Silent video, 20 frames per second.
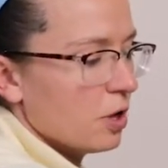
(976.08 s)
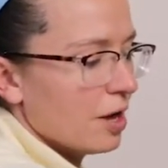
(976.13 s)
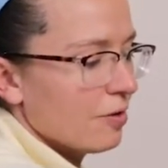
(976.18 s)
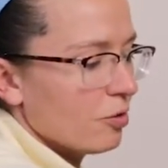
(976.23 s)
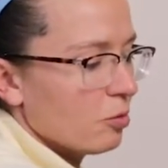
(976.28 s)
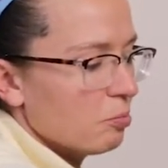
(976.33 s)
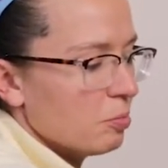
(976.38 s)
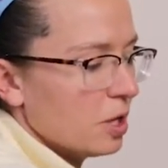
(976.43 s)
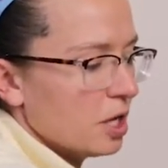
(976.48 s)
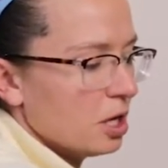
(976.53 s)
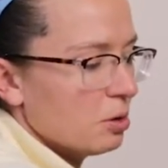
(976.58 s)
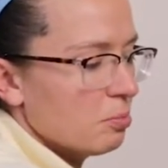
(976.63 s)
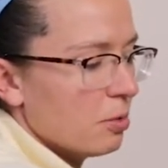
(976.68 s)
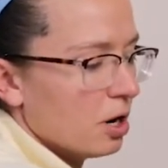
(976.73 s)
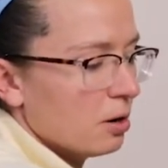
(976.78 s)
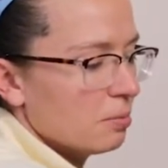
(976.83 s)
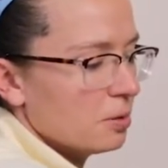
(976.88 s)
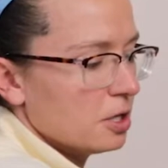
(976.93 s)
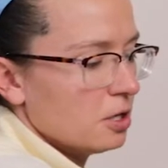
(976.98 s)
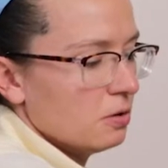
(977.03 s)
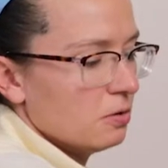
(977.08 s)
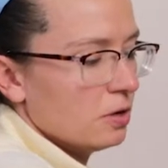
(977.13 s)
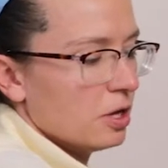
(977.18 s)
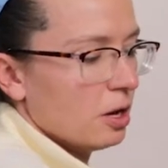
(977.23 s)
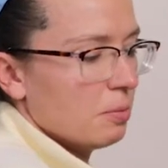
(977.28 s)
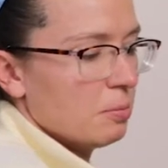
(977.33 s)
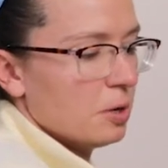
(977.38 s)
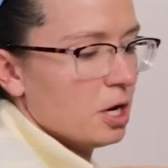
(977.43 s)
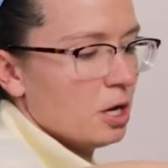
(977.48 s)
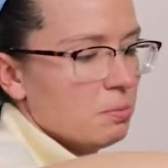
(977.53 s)
If you have a big
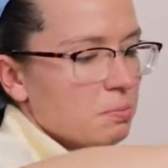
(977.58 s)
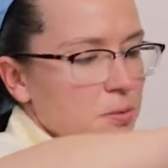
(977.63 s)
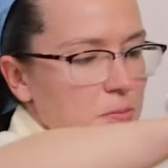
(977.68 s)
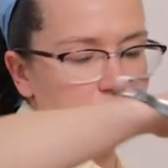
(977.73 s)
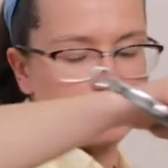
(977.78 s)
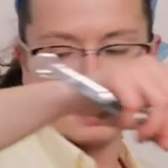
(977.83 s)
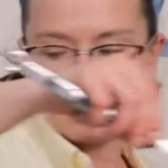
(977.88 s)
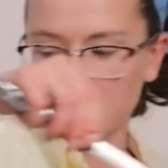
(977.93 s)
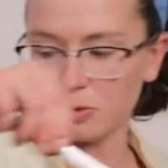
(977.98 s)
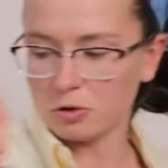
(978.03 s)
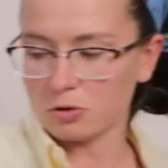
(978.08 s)
barbecue coming up and